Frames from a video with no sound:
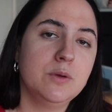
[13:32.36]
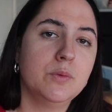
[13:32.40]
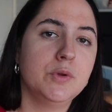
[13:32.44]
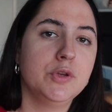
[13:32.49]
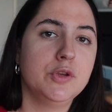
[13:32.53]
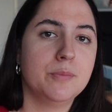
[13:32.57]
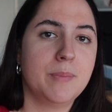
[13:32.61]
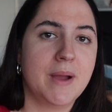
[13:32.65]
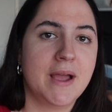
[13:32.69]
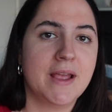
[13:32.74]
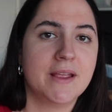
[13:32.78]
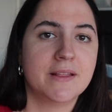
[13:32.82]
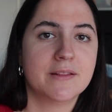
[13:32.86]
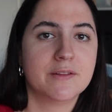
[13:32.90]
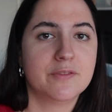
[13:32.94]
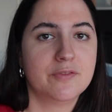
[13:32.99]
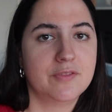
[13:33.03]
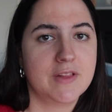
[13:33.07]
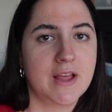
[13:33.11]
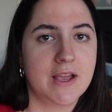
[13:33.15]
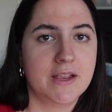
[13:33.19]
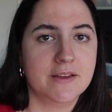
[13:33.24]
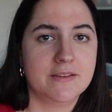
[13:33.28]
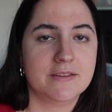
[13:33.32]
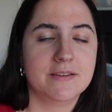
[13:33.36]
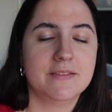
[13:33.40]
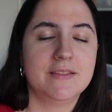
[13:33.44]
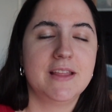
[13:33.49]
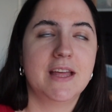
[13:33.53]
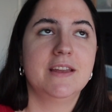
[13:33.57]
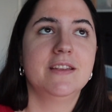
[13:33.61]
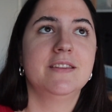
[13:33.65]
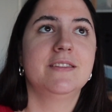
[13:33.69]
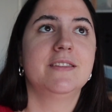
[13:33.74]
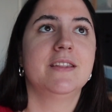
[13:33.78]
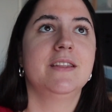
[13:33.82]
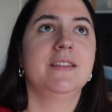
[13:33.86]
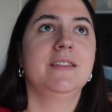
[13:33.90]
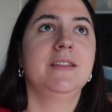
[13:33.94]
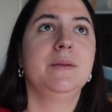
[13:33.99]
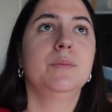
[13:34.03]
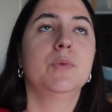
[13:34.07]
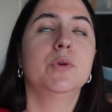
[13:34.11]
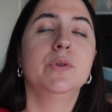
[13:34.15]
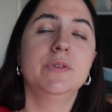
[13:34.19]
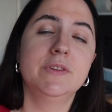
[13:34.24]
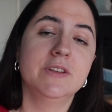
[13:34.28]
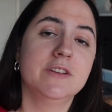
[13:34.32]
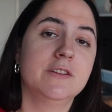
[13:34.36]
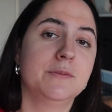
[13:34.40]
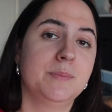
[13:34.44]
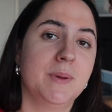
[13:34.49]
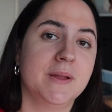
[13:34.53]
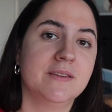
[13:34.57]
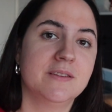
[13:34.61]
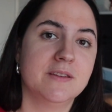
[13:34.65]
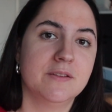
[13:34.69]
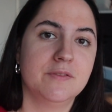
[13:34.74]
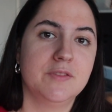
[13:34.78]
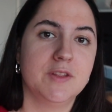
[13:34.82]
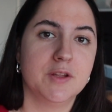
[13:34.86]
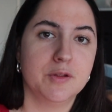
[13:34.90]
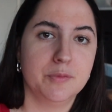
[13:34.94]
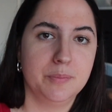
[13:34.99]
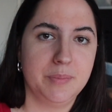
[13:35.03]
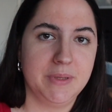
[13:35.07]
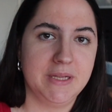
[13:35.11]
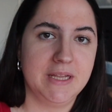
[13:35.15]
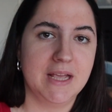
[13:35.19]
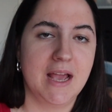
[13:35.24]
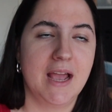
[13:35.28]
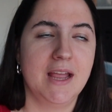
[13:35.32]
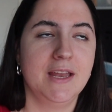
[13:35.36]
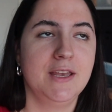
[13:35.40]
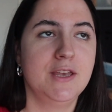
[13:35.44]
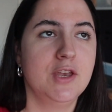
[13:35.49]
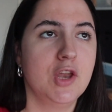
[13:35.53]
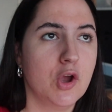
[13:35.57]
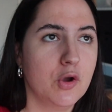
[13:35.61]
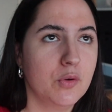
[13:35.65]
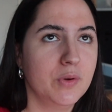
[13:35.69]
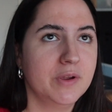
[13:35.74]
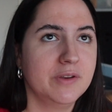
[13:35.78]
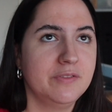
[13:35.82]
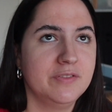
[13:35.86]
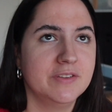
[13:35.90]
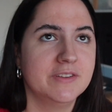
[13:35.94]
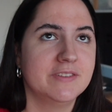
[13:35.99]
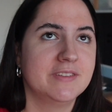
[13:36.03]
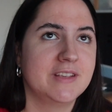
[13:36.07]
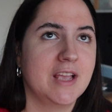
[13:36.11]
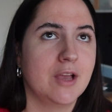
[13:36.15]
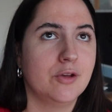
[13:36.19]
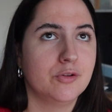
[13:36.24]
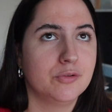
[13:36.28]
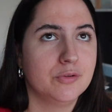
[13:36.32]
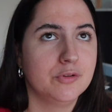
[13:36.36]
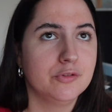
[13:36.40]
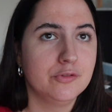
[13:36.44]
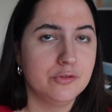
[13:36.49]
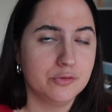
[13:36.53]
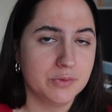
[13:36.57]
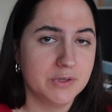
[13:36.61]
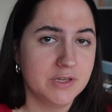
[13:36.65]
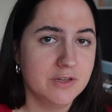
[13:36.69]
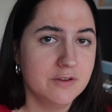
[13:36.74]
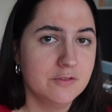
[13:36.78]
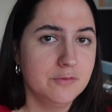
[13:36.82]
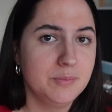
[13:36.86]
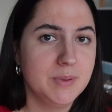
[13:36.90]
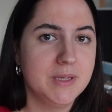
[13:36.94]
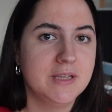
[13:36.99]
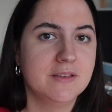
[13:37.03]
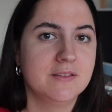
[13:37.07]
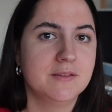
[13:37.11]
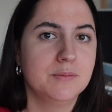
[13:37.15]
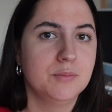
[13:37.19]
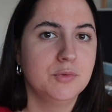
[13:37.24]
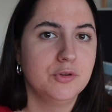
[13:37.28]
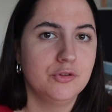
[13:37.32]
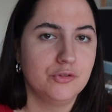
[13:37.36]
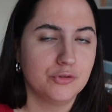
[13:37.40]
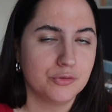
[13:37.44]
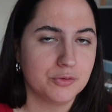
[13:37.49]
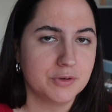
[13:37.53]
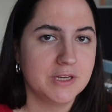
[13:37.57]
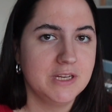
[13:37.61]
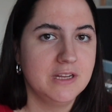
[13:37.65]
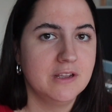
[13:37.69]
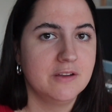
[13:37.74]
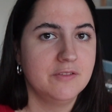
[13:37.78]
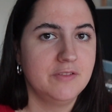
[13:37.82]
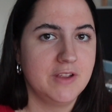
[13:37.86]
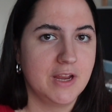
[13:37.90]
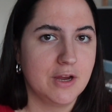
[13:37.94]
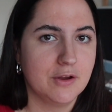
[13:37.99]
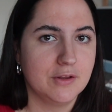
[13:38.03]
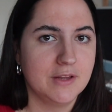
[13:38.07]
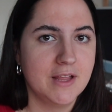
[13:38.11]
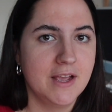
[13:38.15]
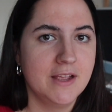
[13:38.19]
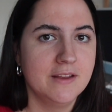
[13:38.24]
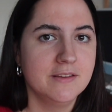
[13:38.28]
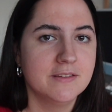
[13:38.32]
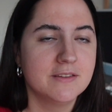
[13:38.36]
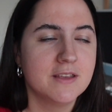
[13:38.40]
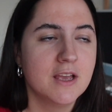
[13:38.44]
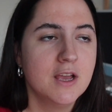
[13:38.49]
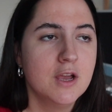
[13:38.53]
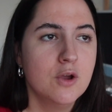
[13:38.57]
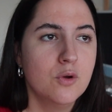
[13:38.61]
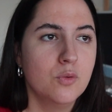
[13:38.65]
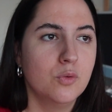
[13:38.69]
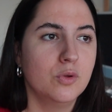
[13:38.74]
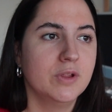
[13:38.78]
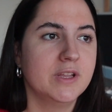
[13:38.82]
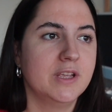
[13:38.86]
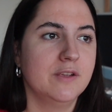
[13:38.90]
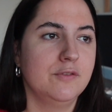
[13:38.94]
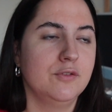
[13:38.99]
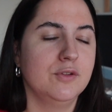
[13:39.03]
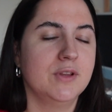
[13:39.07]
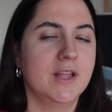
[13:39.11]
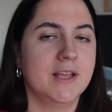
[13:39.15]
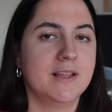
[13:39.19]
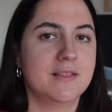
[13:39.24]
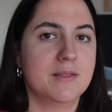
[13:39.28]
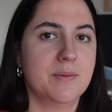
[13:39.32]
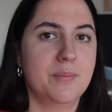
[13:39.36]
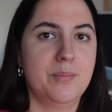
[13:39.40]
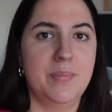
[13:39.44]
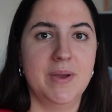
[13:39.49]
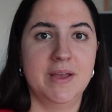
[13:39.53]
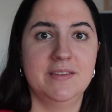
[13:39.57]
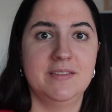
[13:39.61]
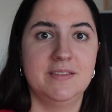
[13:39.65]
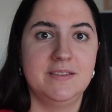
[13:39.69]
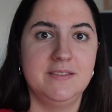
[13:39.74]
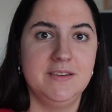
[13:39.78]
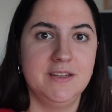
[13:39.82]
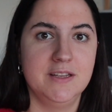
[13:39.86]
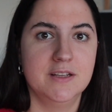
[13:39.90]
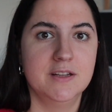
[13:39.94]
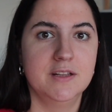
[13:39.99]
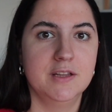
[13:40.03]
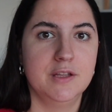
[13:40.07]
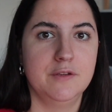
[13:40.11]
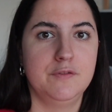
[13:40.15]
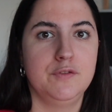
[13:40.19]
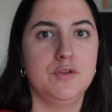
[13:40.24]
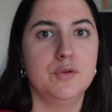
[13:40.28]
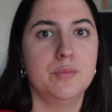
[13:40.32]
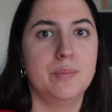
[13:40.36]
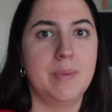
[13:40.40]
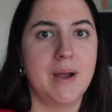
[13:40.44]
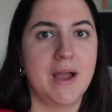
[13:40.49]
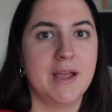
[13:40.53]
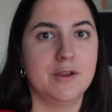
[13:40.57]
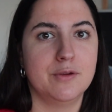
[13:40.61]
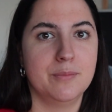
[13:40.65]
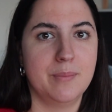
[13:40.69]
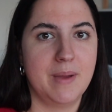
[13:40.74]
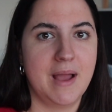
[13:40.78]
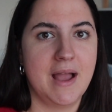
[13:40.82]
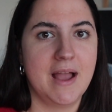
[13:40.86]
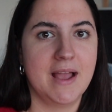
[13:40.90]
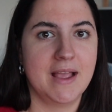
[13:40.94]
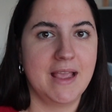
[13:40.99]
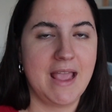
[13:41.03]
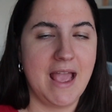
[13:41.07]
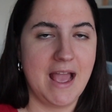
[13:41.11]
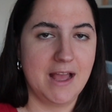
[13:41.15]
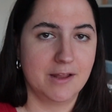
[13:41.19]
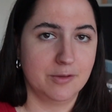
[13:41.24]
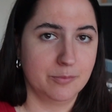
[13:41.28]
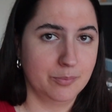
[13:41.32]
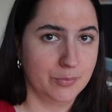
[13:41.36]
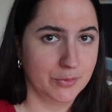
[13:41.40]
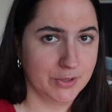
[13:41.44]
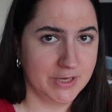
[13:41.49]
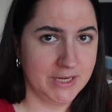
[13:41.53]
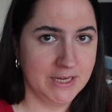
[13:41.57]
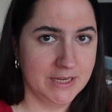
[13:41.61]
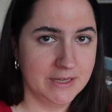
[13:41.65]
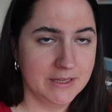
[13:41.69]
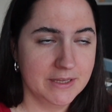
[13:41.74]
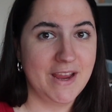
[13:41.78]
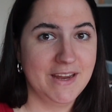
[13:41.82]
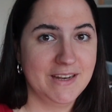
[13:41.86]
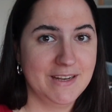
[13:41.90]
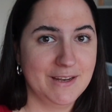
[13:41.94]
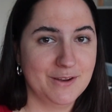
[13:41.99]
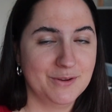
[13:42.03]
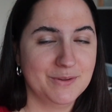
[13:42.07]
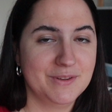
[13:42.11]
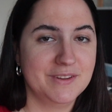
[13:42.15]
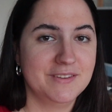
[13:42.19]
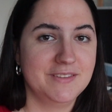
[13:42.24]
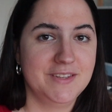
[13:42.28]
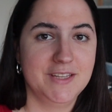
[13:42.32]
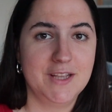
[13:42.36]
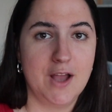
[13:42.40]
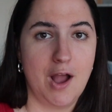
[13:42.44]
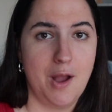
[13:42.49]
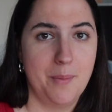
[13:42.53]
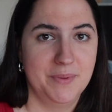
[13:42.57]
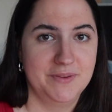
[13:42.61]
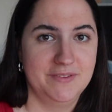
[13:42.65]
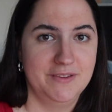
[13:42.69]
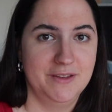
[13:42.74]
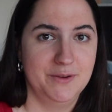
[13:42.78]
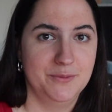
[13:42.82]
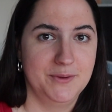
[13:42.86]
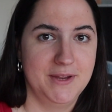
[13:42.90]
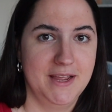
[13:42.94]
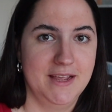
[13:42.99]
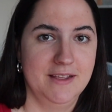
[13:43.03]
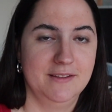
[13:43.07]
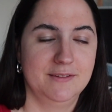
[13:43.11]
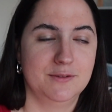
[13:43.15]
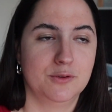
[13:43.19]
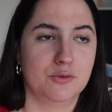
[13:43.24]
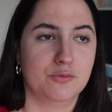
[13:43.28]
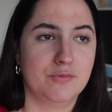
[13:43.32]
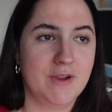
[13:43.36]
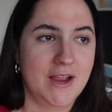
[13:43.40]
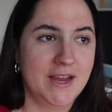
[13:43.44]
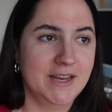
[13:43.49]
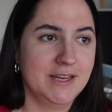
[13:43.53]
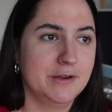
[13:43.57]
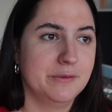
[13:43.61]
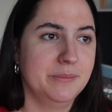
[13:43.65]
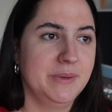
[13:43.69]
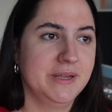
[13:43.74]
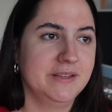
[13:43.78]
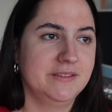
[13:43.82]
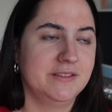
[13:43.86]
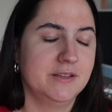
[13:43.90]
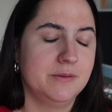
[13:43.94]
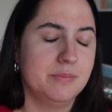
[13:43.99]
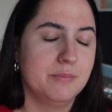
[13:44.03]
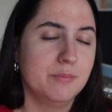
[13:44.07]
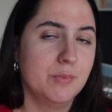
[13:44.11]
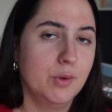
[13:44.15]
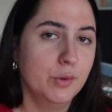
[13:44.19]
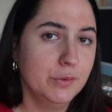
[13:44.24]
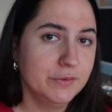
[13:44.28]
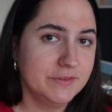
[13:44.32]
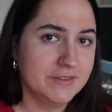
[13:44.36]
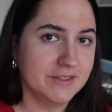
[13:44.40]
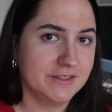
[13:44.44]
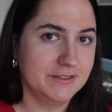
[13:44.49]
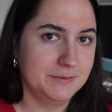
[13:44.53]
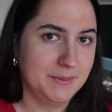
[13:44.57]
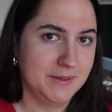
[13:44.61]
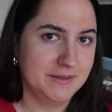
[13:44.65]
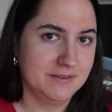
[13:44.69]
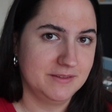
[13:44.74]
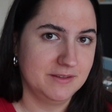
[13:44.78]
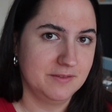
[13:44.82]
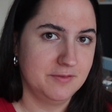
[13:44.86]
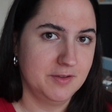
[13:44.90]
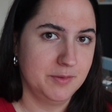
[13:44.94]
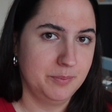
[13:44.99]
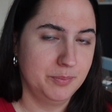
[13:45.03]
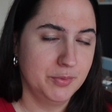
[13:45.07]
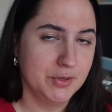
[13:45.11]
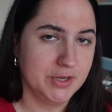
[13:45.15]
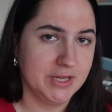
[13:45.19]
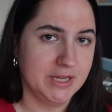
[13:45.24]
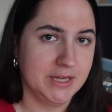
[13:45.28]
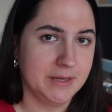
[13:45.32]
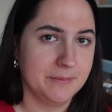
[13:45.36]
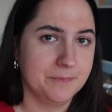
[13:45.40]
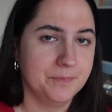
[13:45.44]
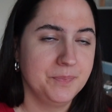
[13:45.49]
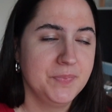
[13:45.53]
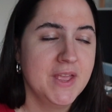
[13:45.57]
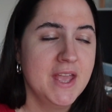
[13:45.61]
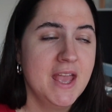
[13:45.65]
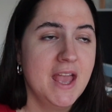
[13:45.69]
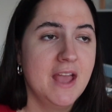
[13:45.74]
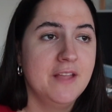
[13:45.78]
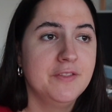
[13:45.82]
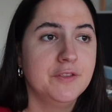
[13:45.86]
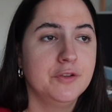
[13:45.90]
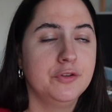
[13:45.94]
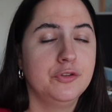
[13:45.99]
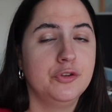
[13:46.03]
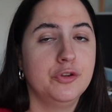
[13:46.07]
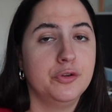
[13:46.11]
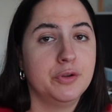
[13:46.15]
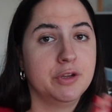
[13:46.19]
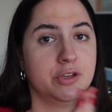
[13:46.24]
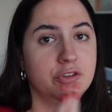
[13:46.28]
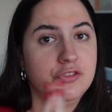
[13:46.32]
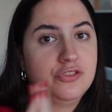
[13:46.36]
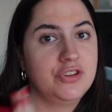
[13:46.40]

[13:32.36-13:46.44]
when you're buying the flight. That is the most expensive they'll be. I know it feels counterintuitive because the majority of airlines will give you like the best deal if you buy your bag at booking. Ryanair does the opposite, okay? So Ryanair makes it most expensive at booking and then during